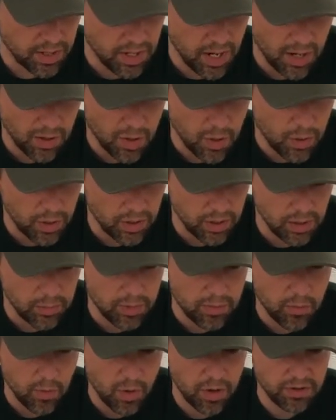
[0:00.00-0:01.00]
I'll go a little
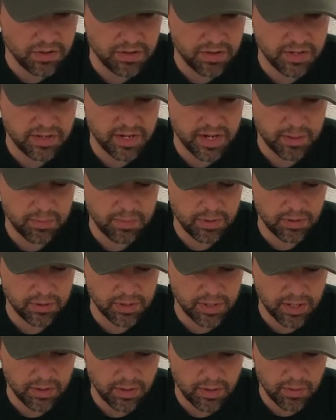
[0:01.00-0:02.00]
bit more into the deck
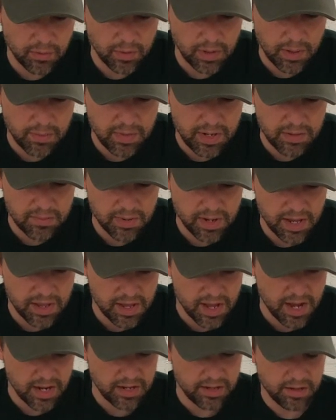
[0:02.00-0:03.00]
building. And what I mean by
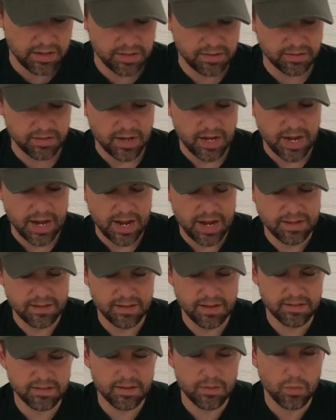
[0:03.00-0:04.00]
that is, it
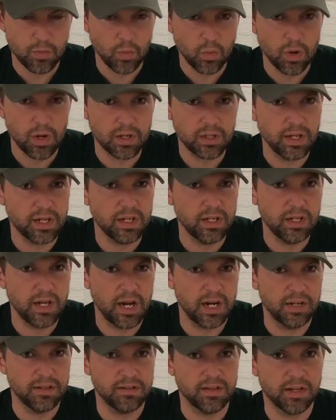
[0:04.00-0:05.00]
doesn't work like a
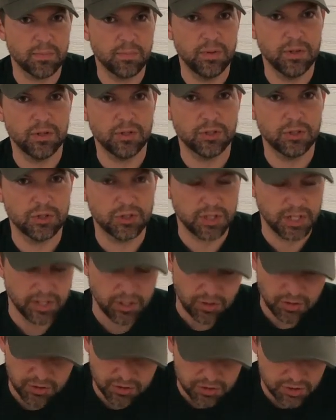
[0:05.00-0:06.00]
lot of deck builders, like
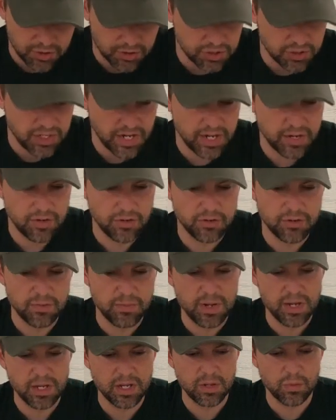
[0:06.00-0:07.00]
your standard
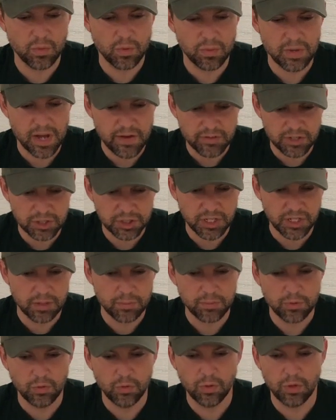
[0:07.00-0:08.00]
Dominion where we have a
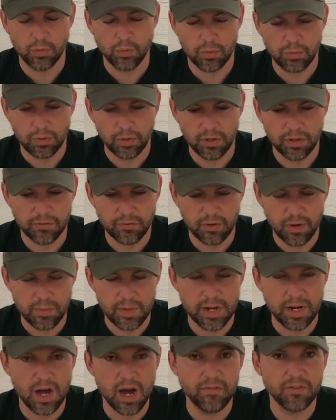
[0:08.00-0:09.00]
shared pool and we're pulling from
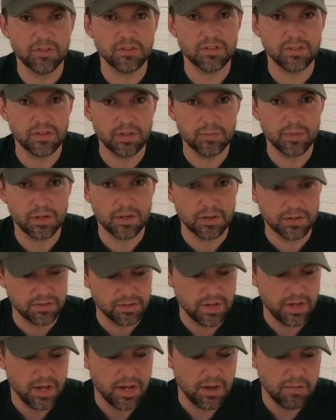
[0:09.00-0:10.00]
it, obviously, because
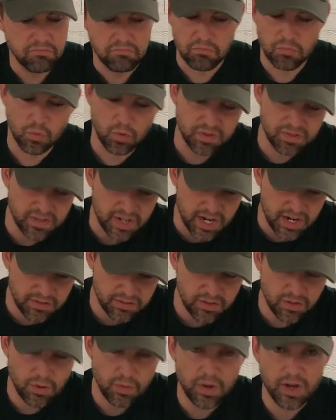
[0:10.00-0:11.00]
one side is
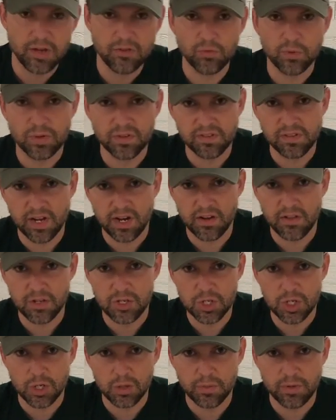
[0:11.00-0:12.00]
the US, one side are the
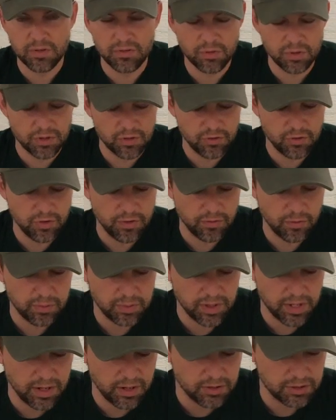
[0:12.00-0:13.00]
Germans with the 2 different
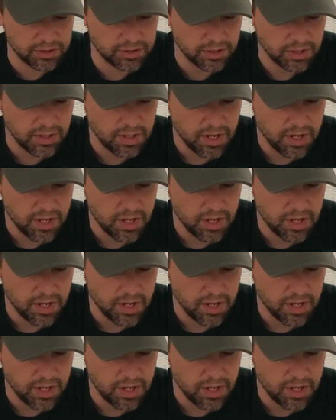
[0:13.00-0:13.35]
players.